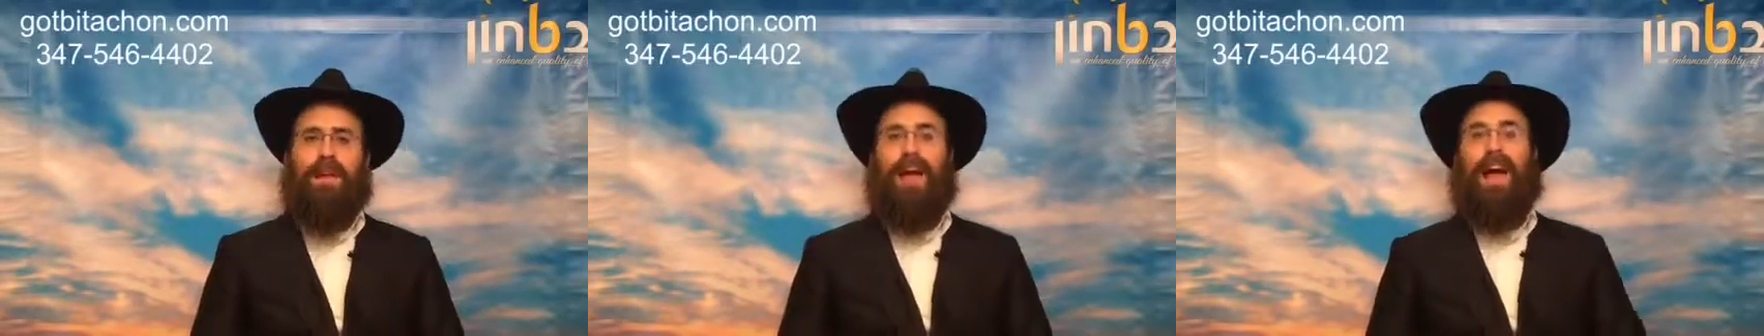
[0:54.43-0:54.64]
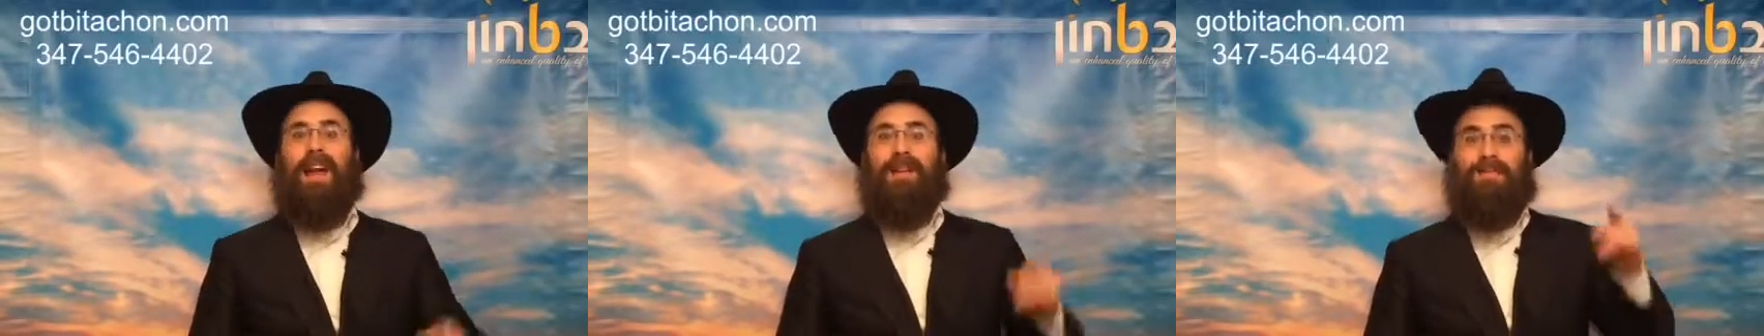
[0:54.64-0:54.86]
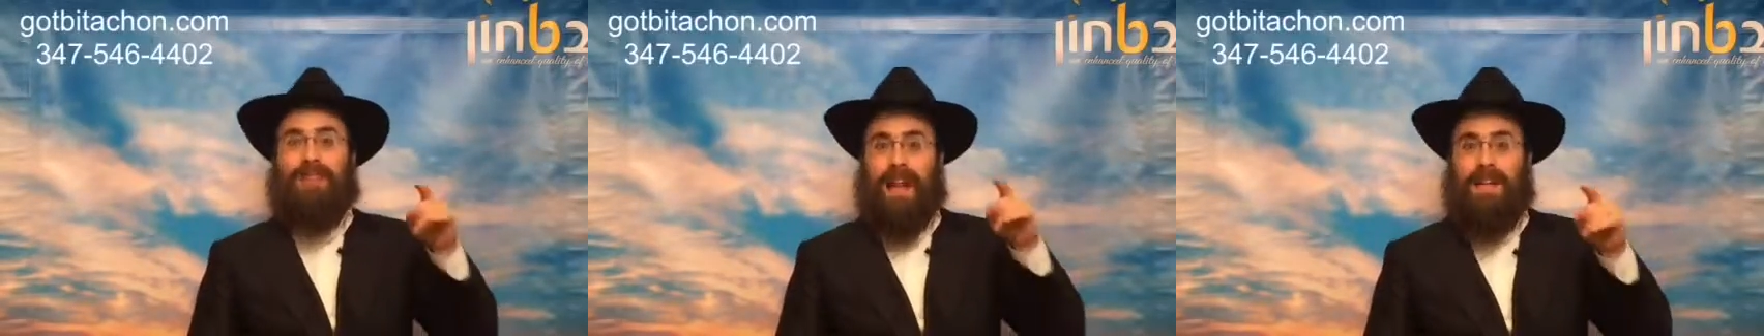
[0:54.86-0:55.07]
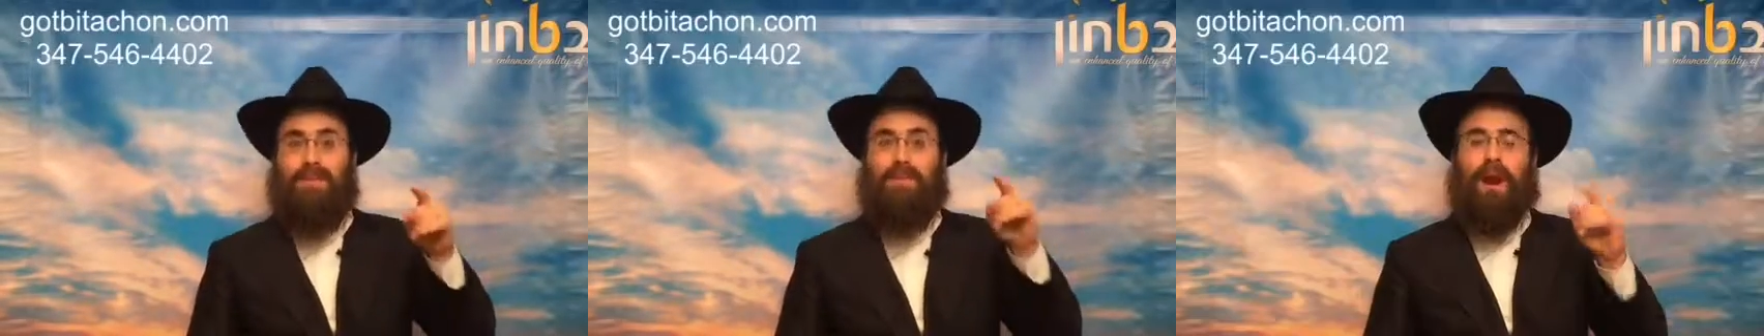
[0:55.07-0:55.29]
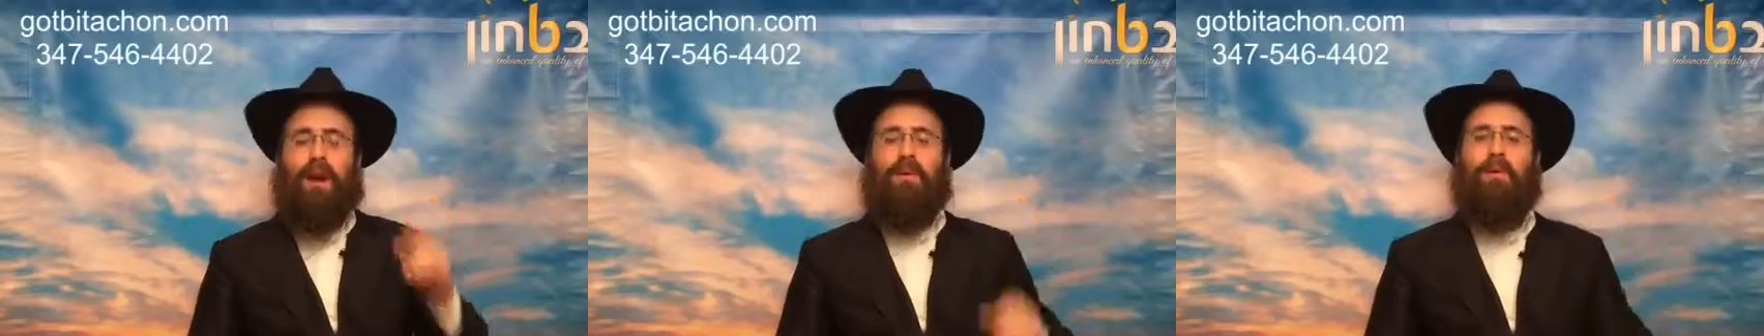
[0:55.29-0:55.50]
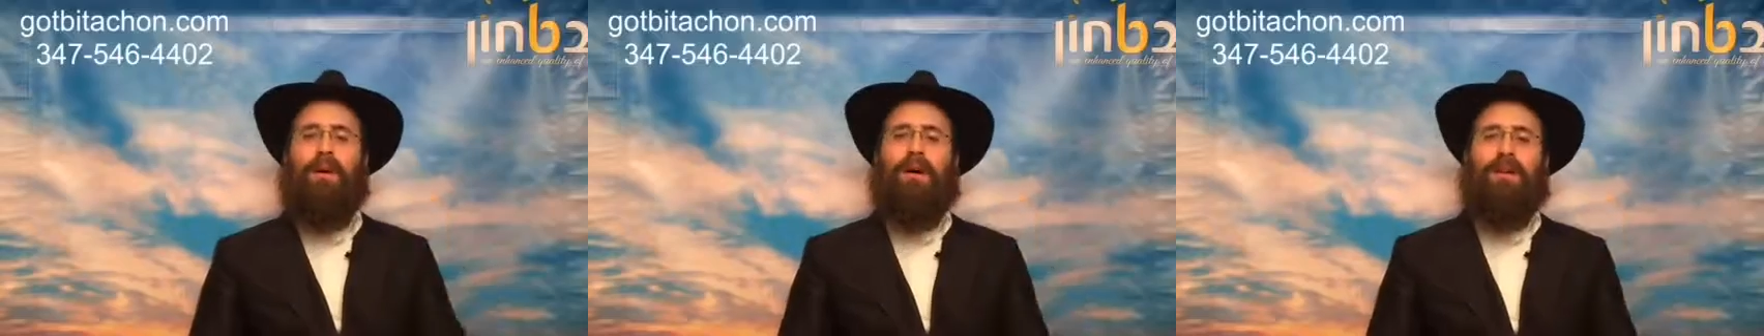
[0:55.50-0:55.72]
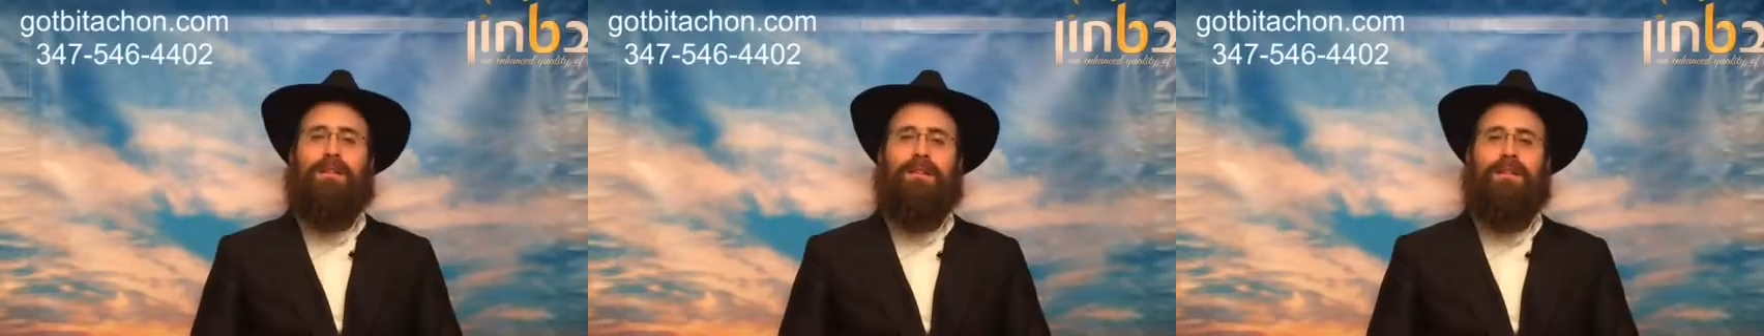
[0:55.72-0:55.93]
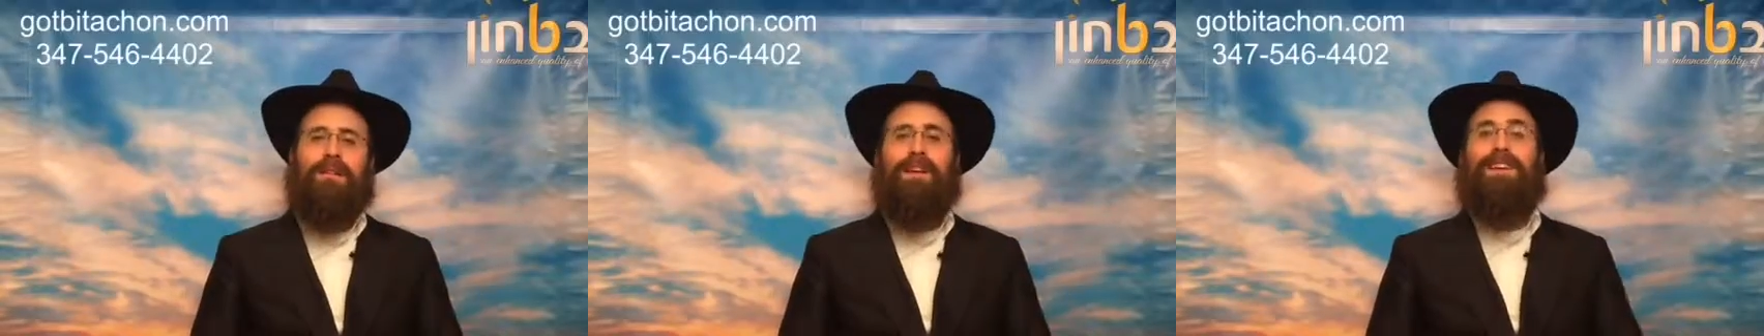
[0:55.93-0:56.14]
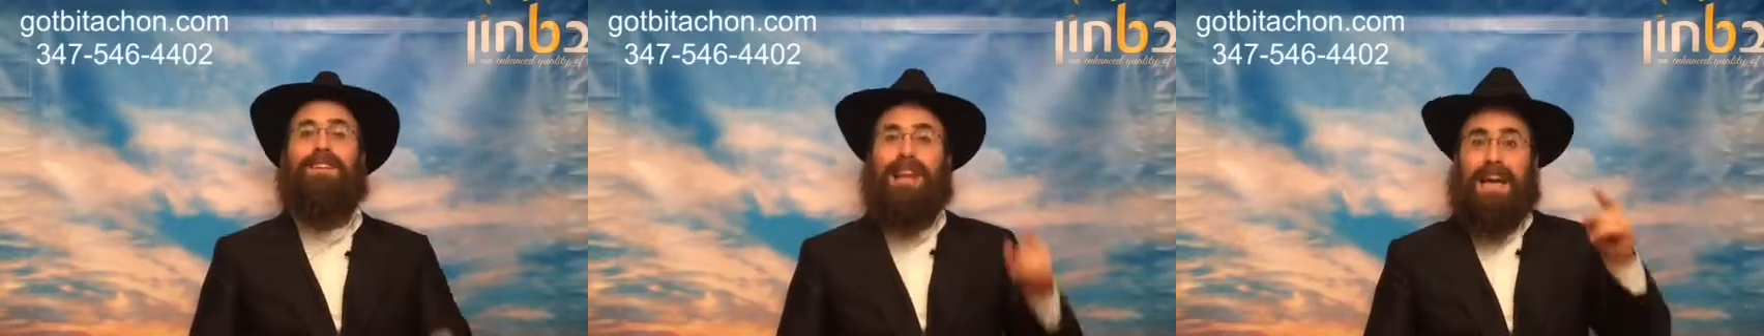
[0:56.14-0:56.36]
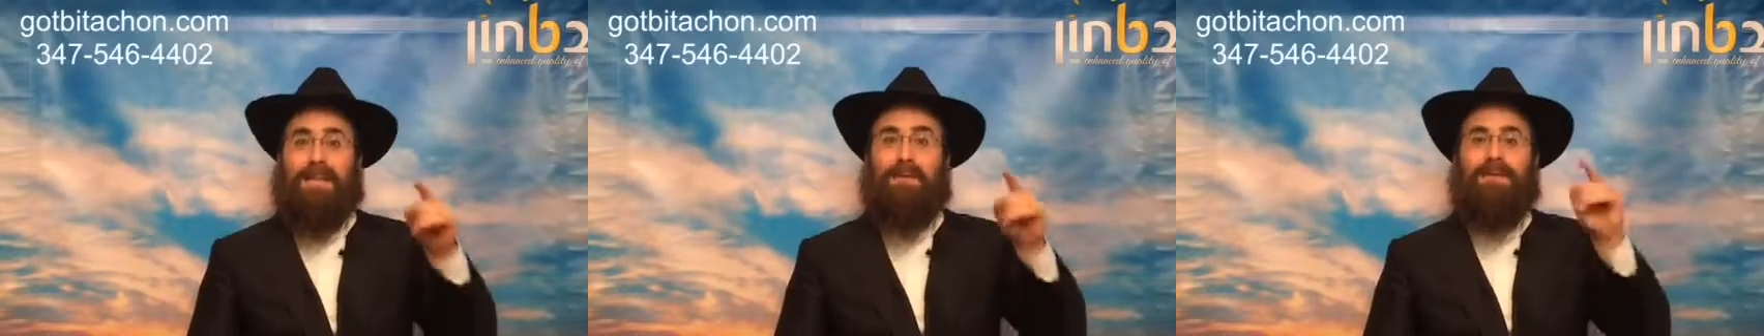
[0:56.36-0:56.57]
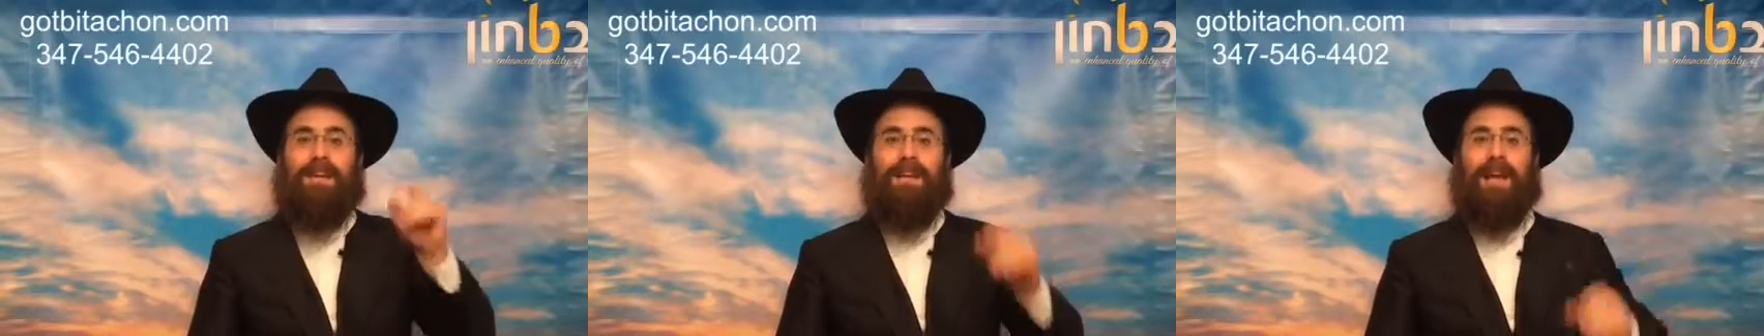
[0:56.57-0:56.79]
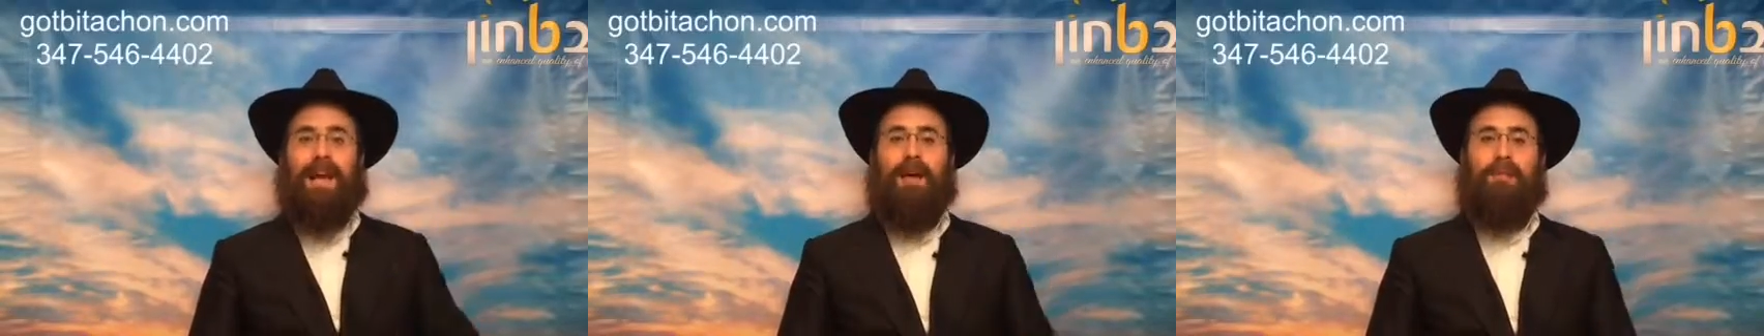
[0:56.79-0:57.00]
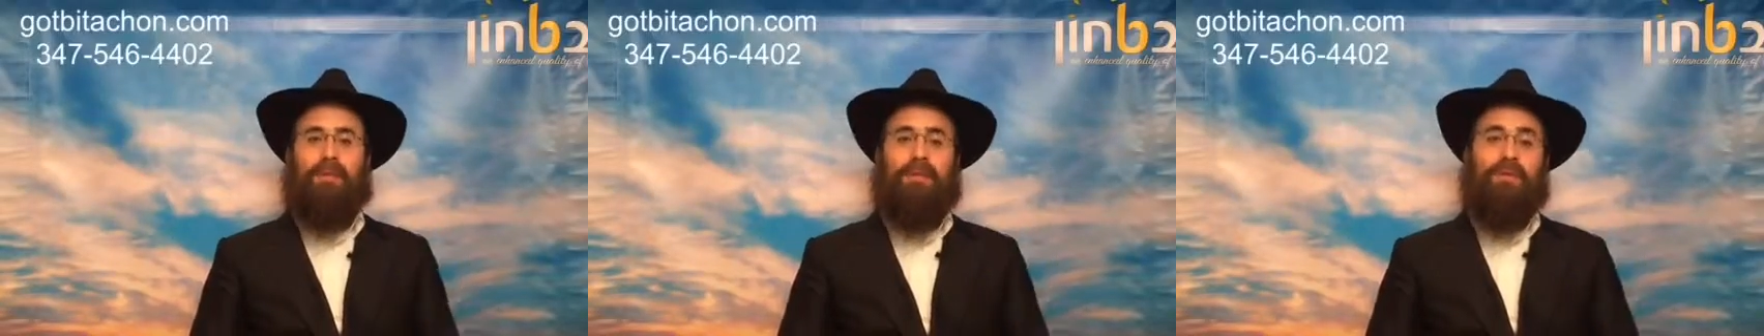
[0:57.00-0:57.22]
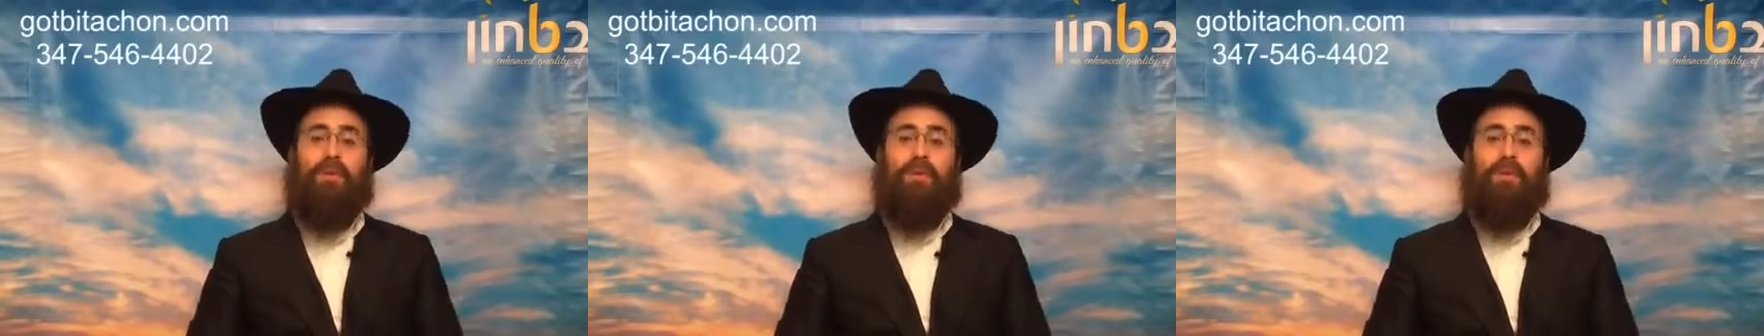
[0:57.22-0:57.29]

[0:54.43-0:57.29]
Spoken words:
And if that's what I want, that's what's going to happen.